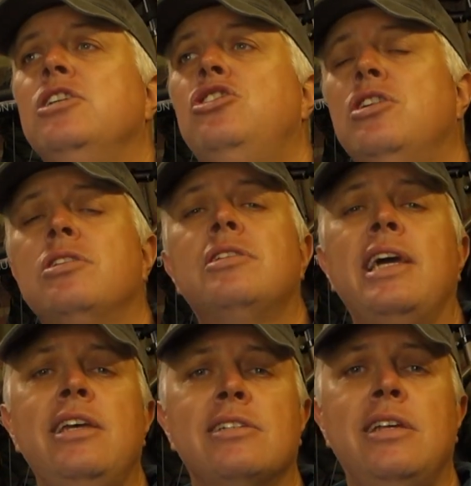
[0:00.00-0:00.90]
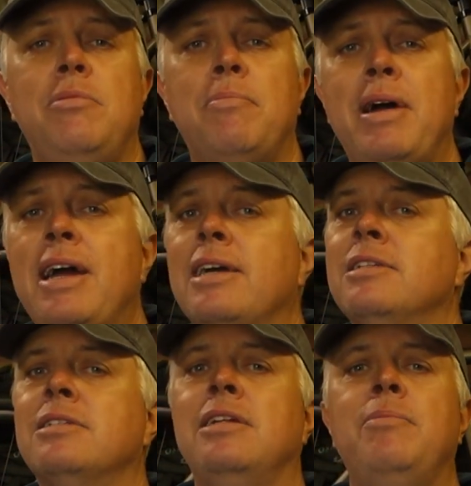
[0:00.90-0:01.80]
Just take your sleeping bag
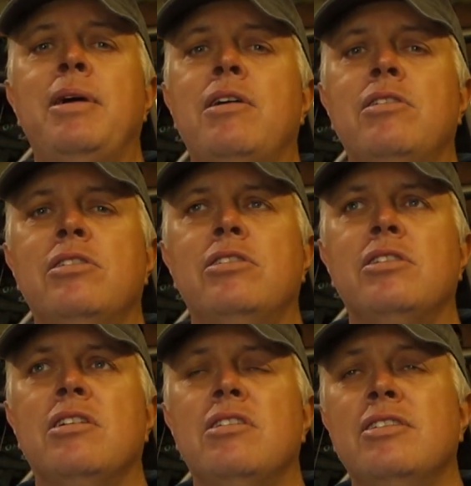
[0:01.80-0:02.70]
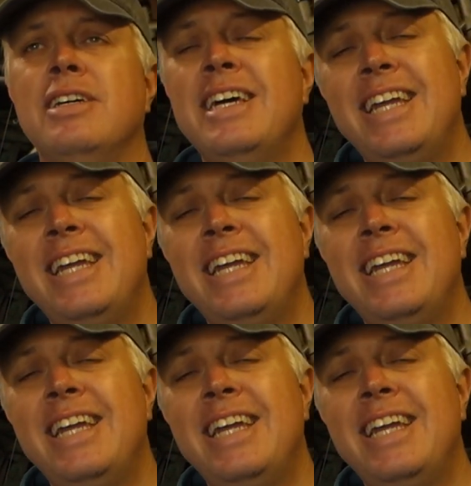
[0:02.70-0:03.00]
and sleep out under the stars.